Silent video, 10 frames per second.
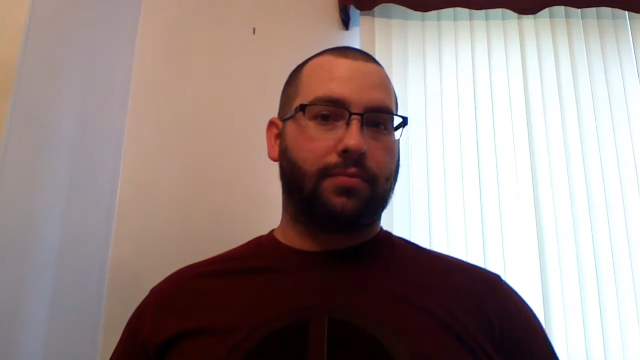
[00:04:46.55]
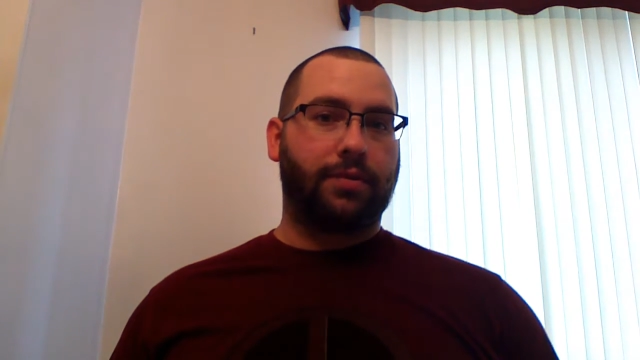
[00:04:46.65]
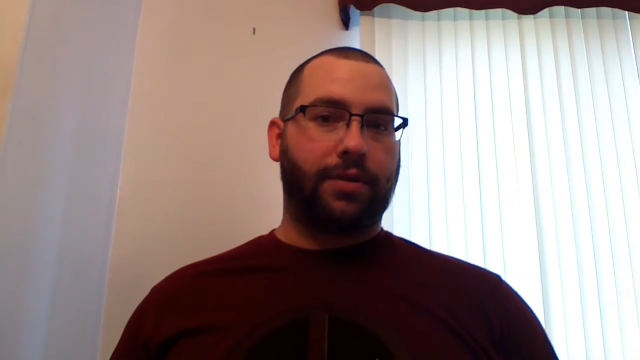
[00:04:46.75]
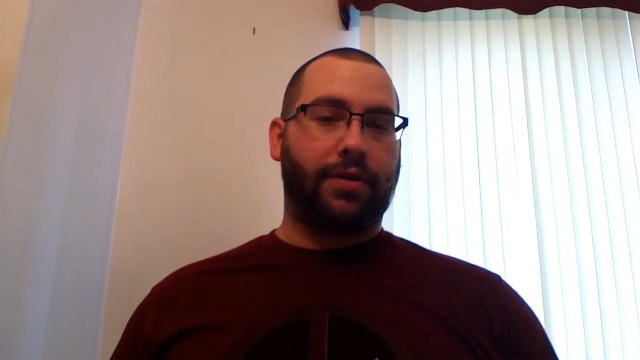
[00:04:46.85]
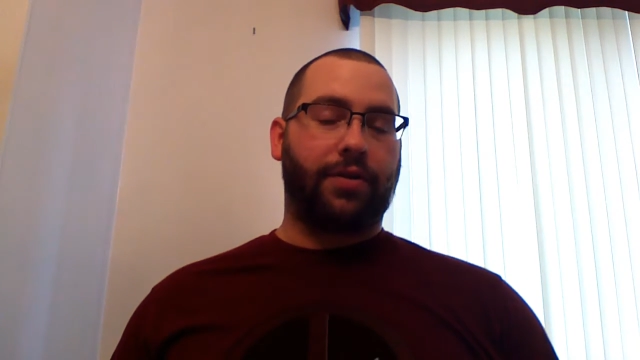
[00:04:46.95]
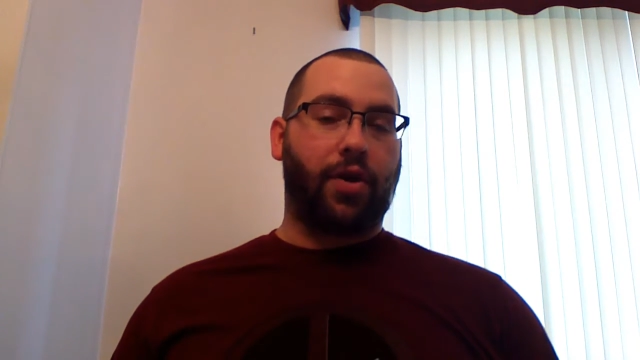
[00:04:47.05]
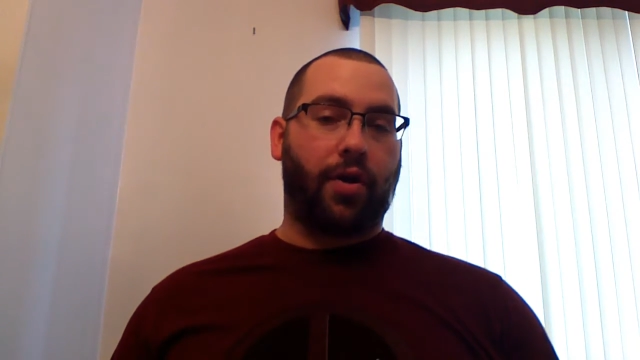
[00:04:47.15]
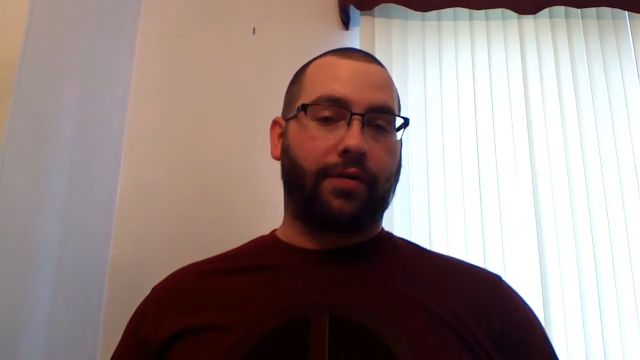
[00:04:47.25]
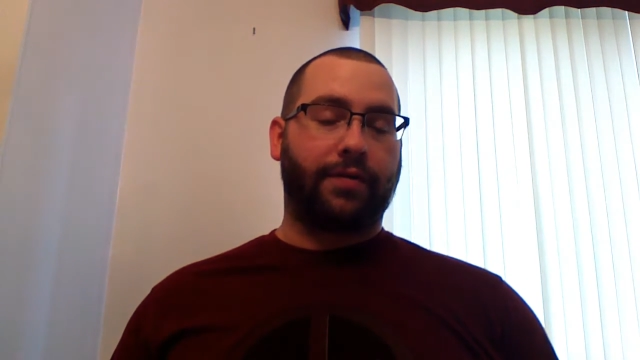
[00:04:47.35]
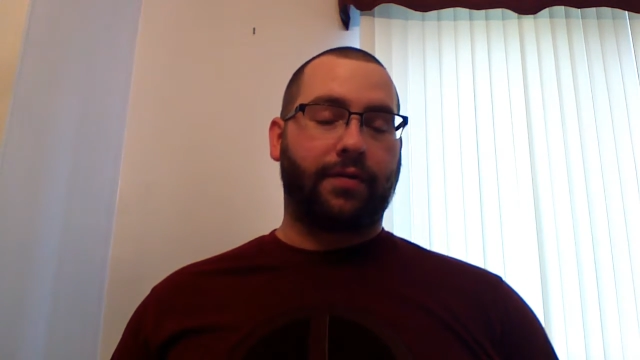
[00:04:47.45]
to the
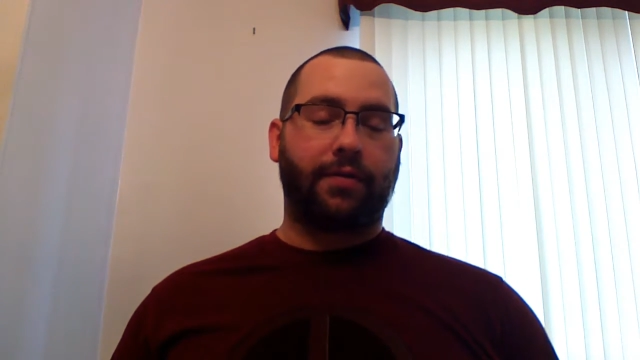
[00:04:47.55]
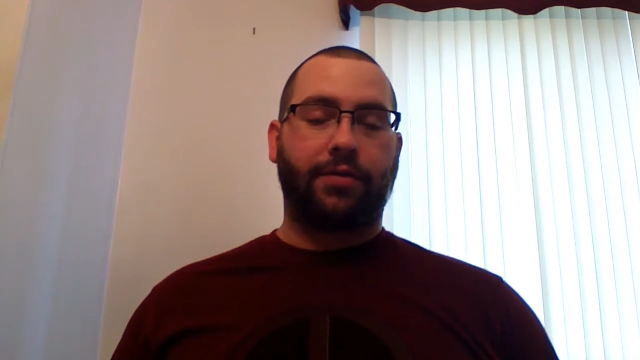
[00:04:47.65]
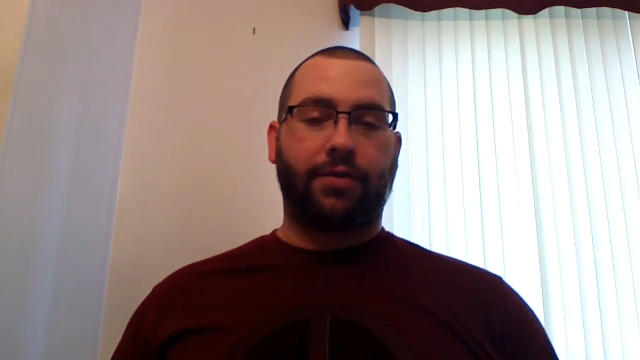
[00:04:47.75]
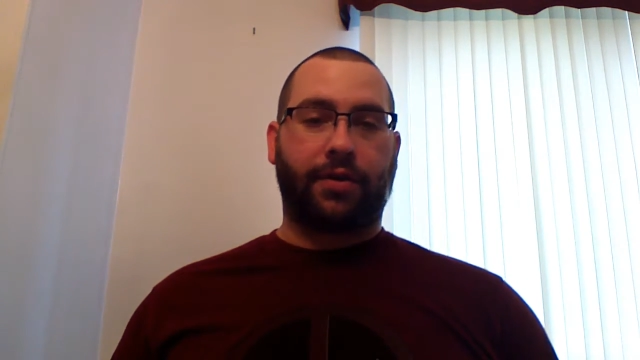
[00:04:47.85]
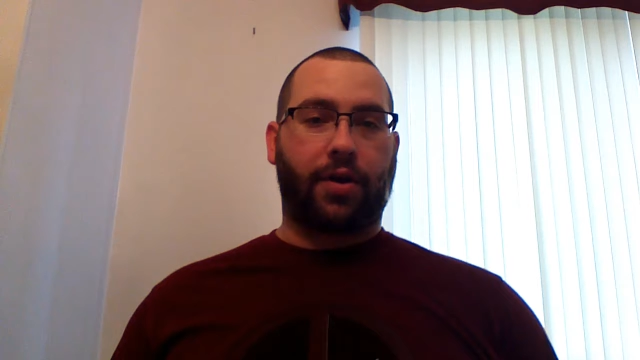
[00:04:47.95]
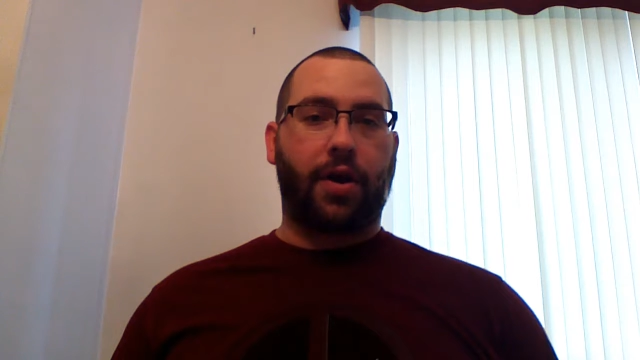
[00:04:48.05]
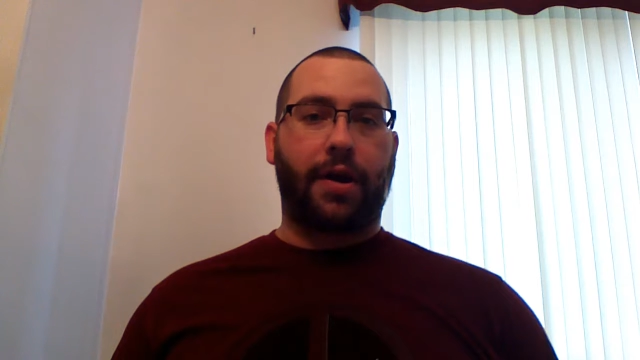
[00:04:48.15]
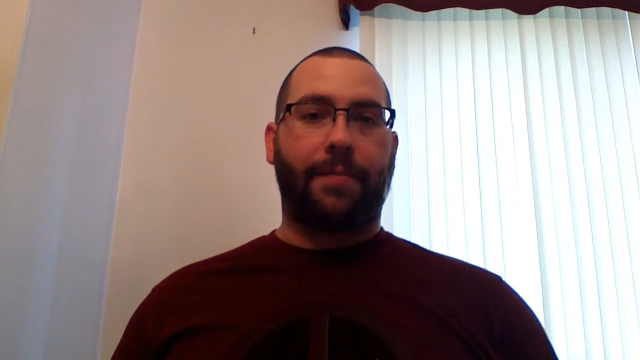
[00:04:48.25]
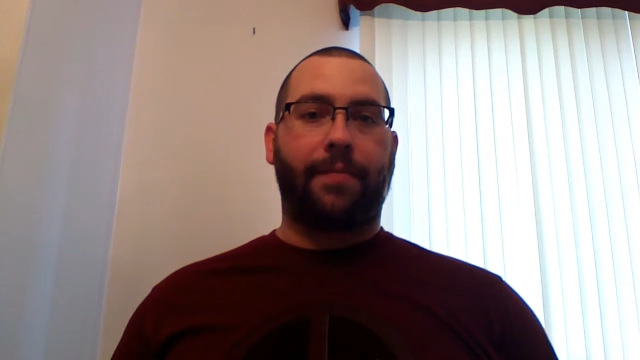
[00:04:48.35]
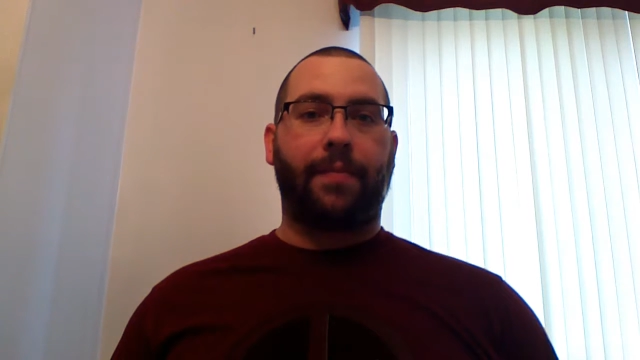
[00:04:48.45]
nurse. She's like, all right.